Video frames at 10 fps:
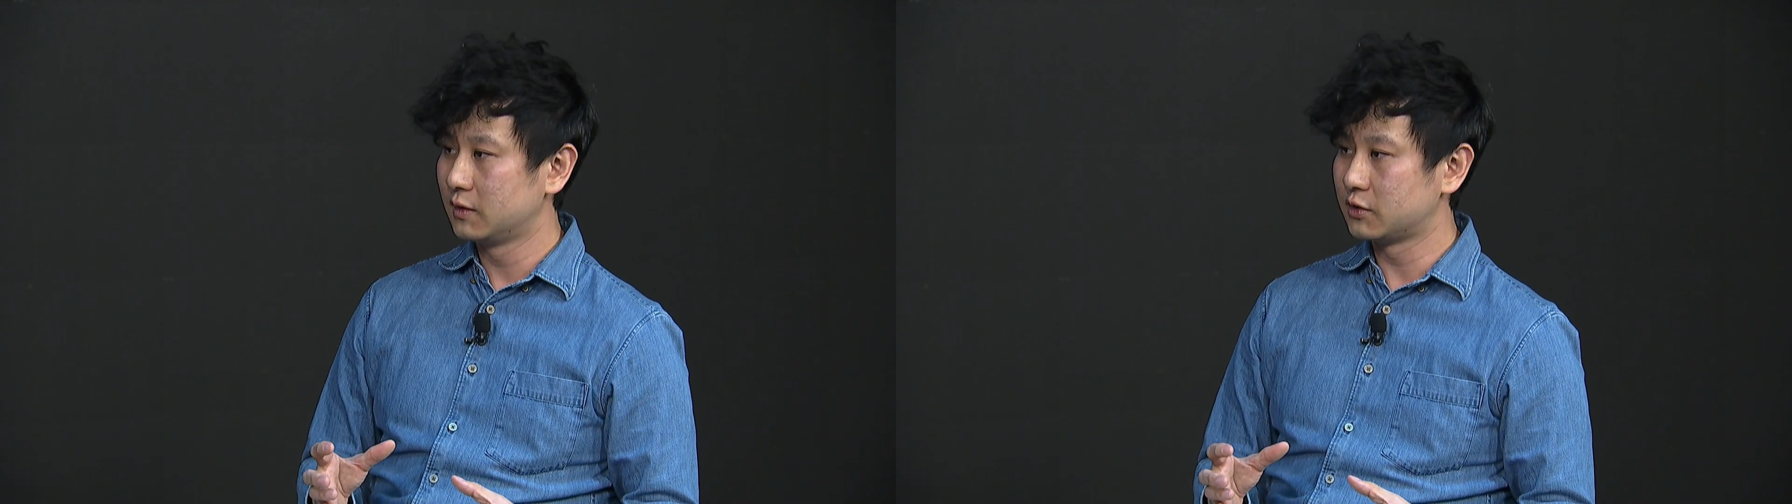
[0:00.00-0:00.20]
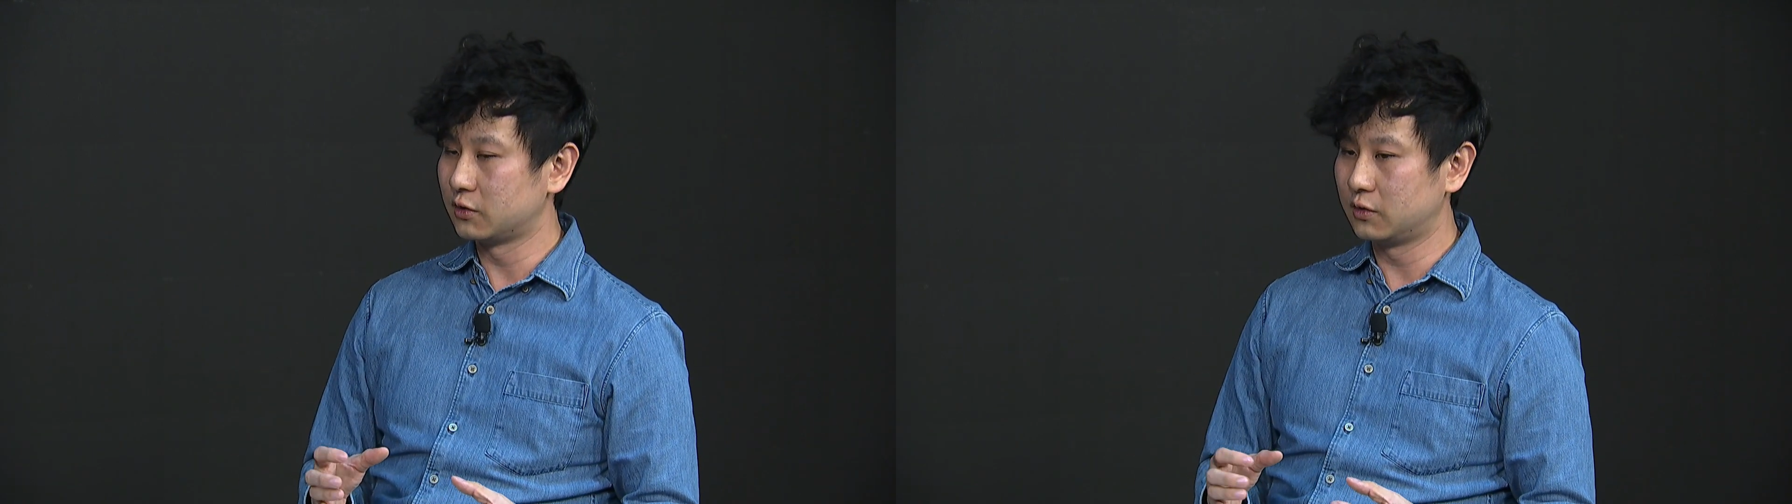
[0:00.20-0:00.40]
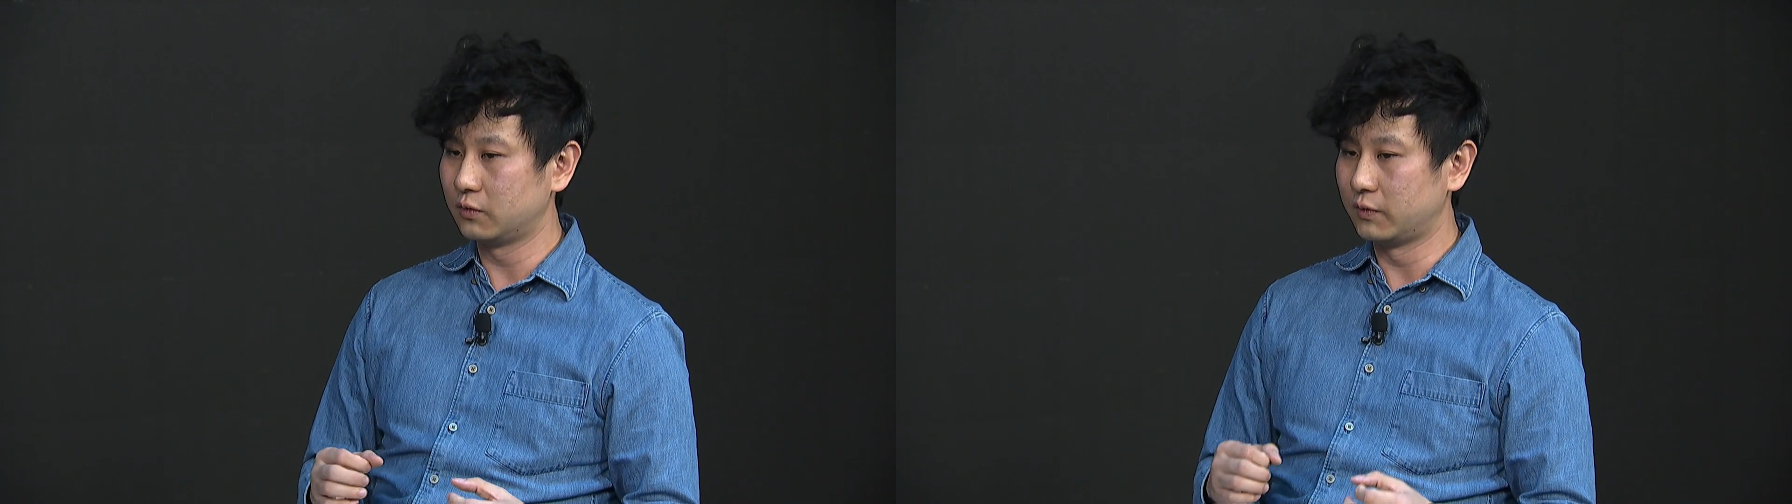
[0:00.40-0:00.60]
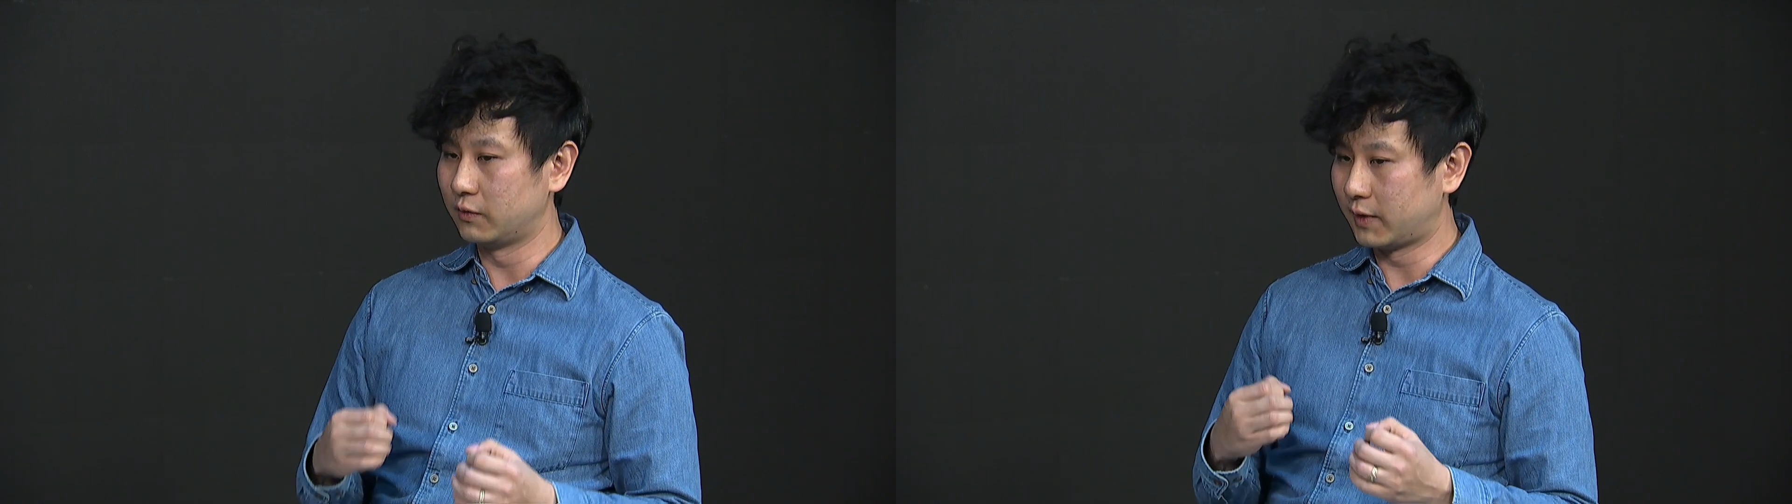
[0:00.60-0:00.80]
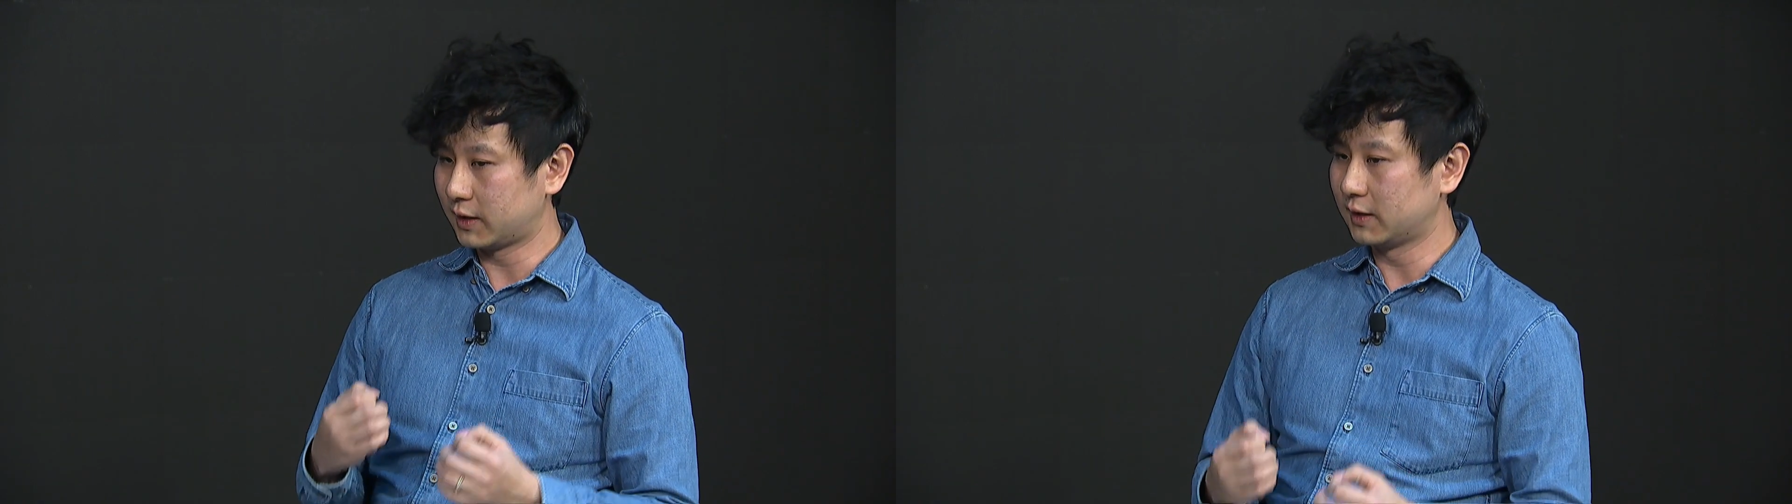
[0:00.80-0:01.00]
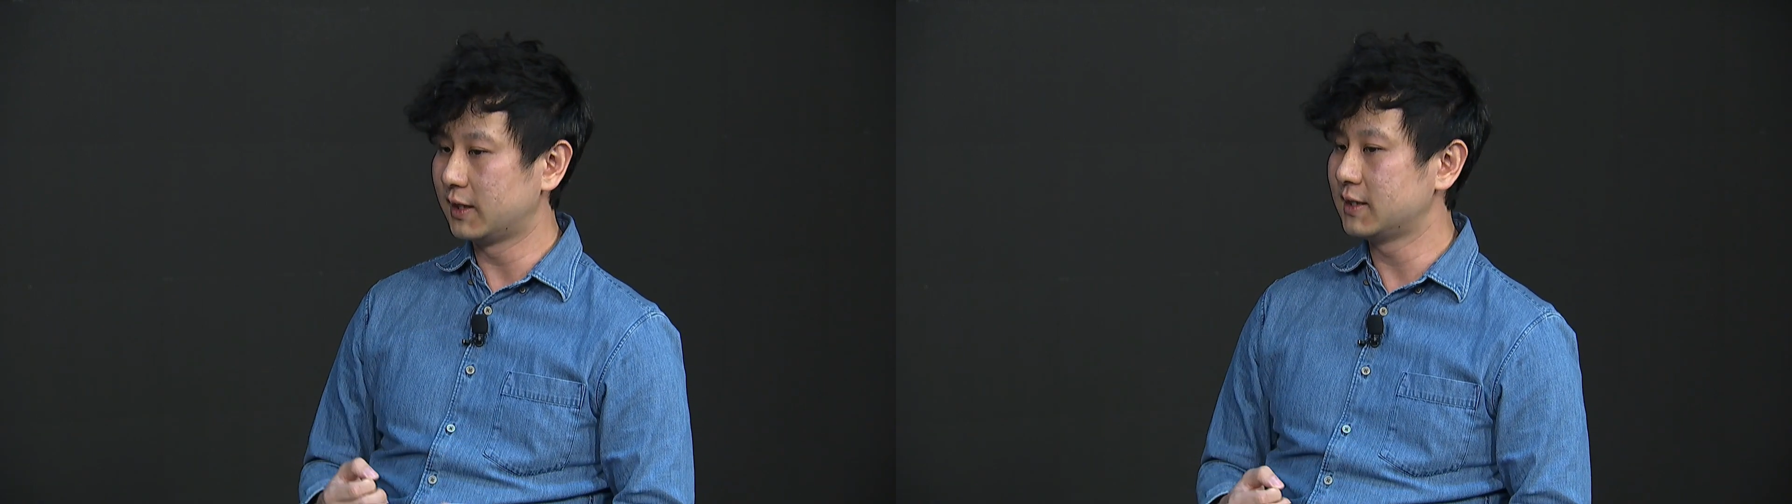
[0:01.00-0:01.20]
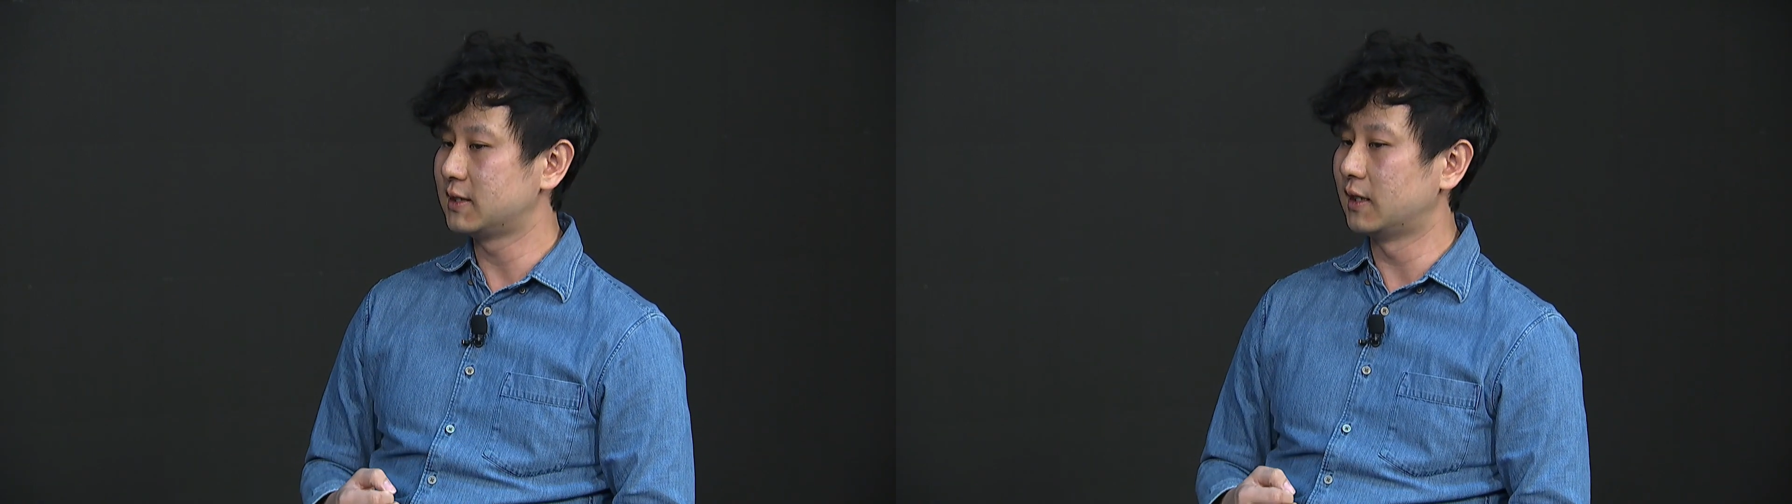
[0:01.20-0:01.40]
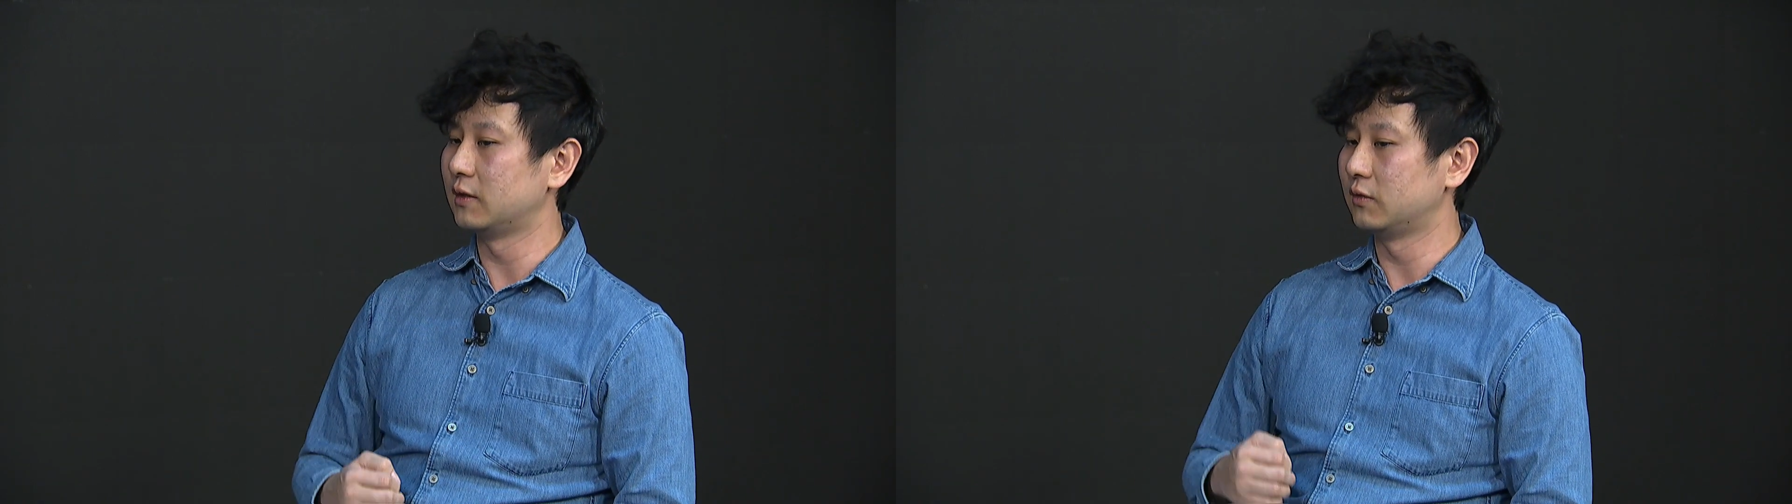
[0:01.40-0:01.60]
So we
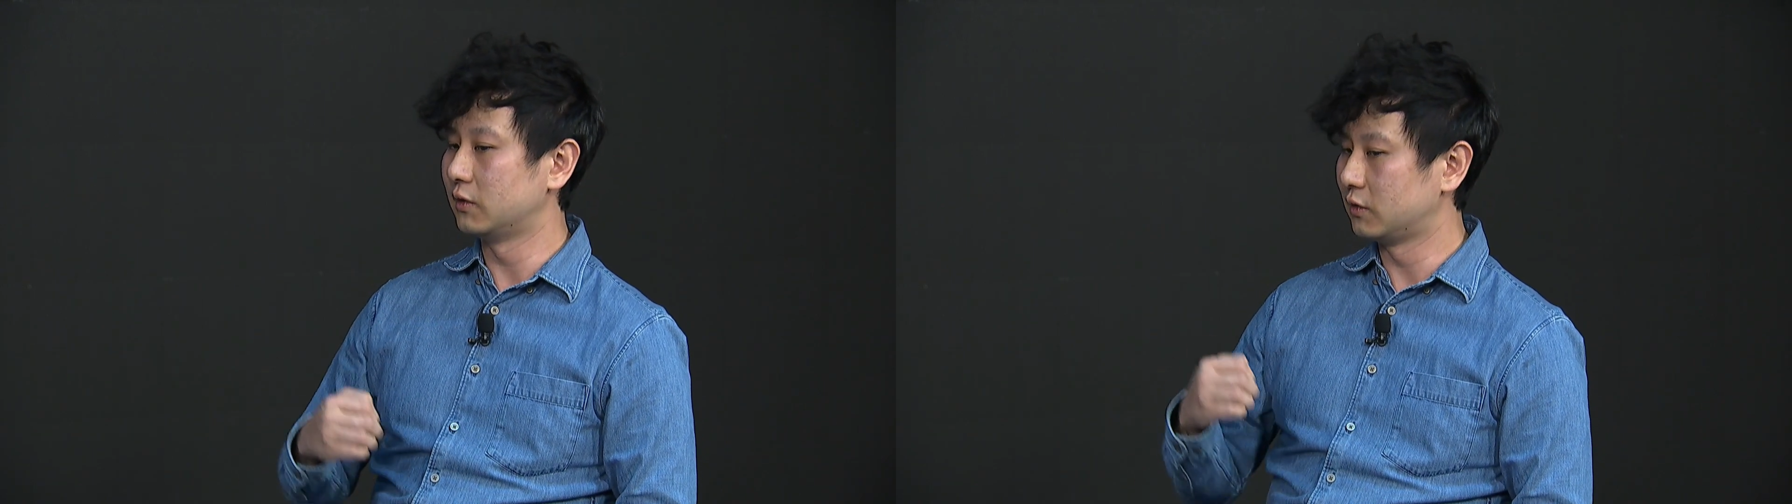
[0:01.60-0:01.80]
recognize that